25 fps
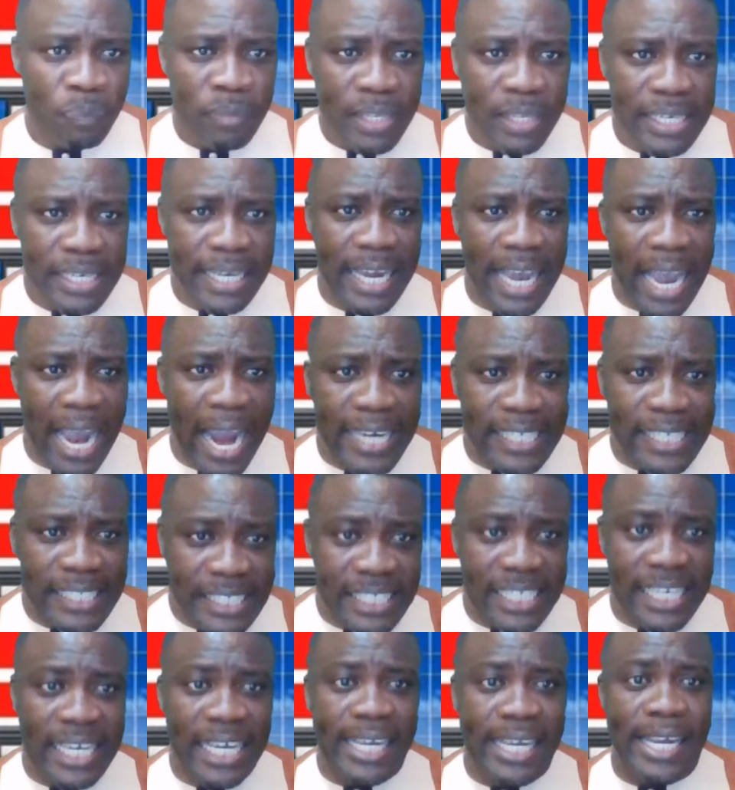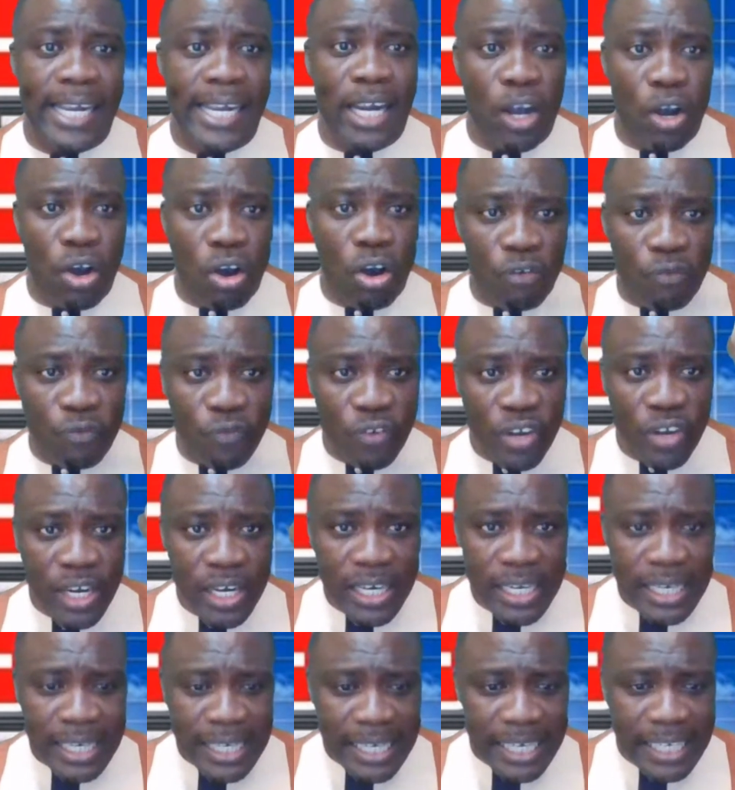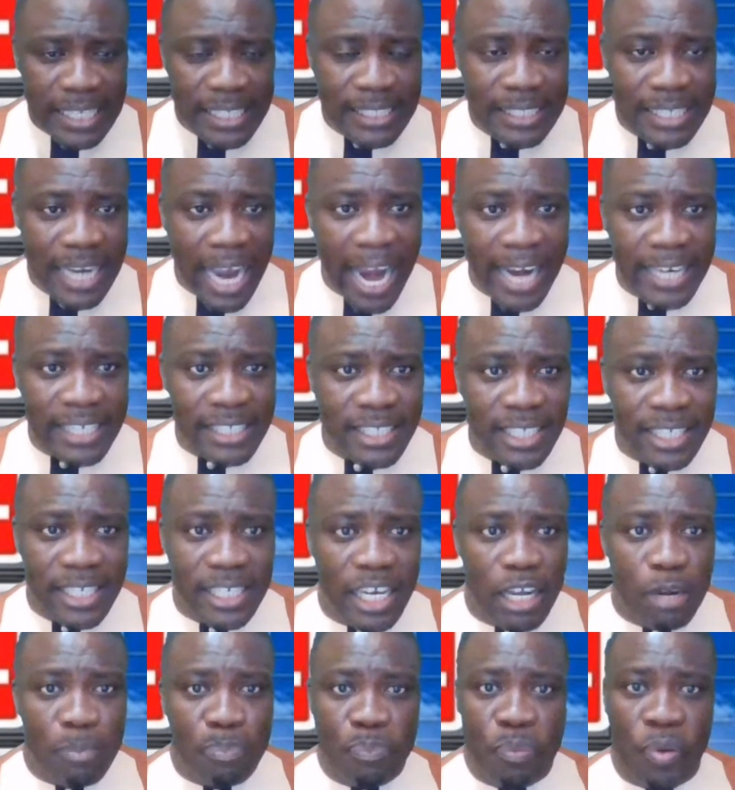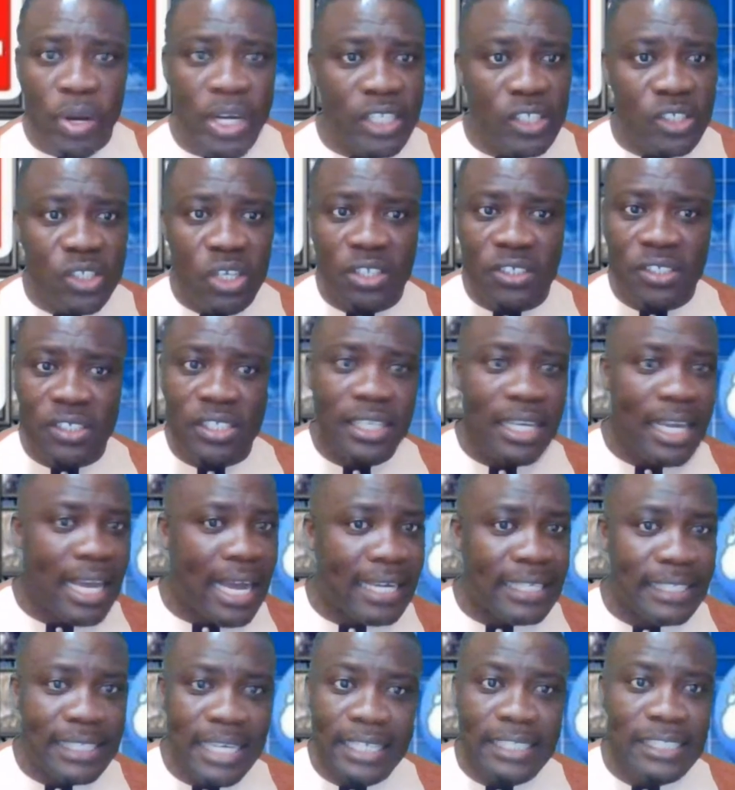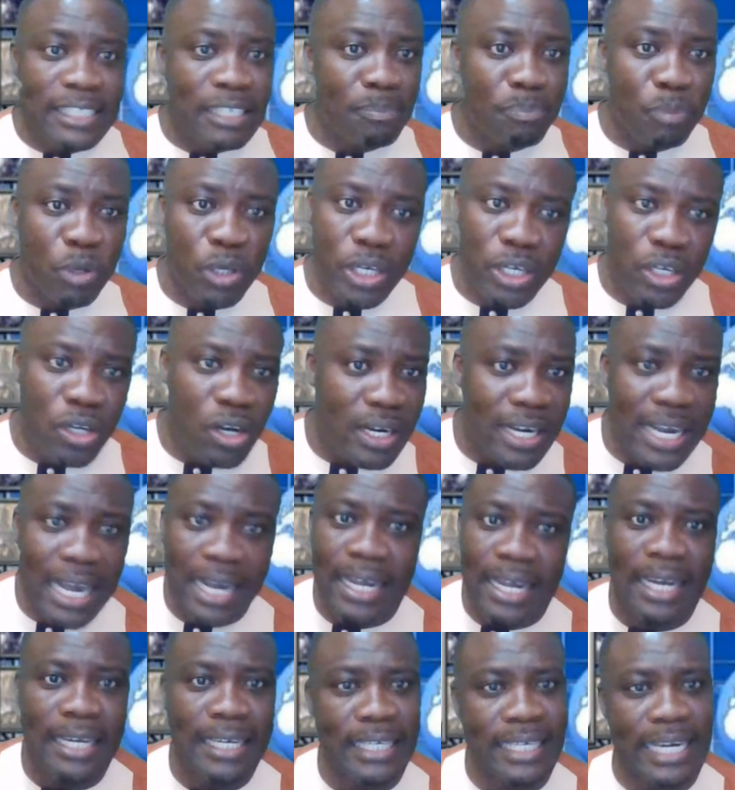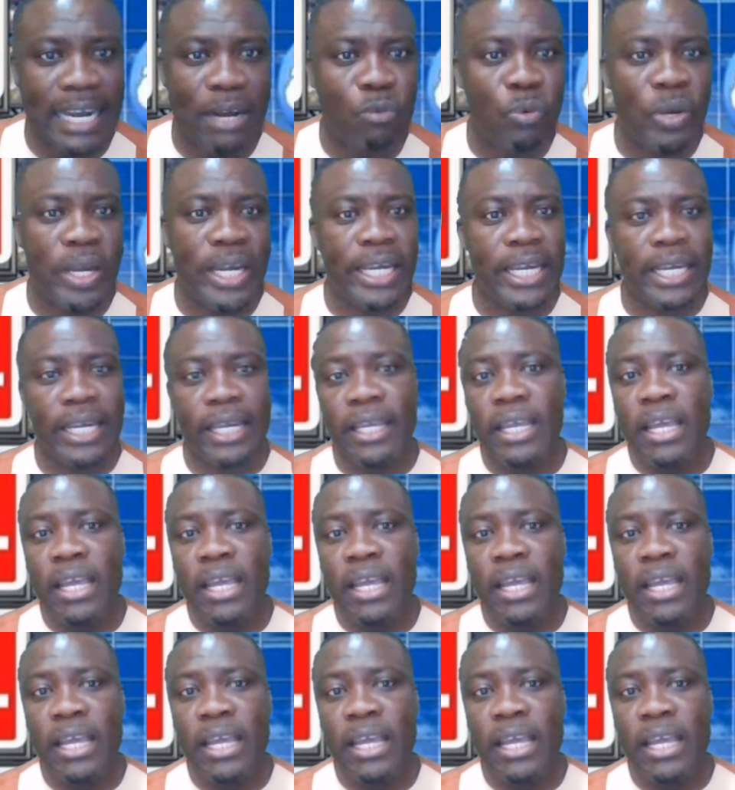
the idea of indicting a Prince Johnson attempting political kakaleka way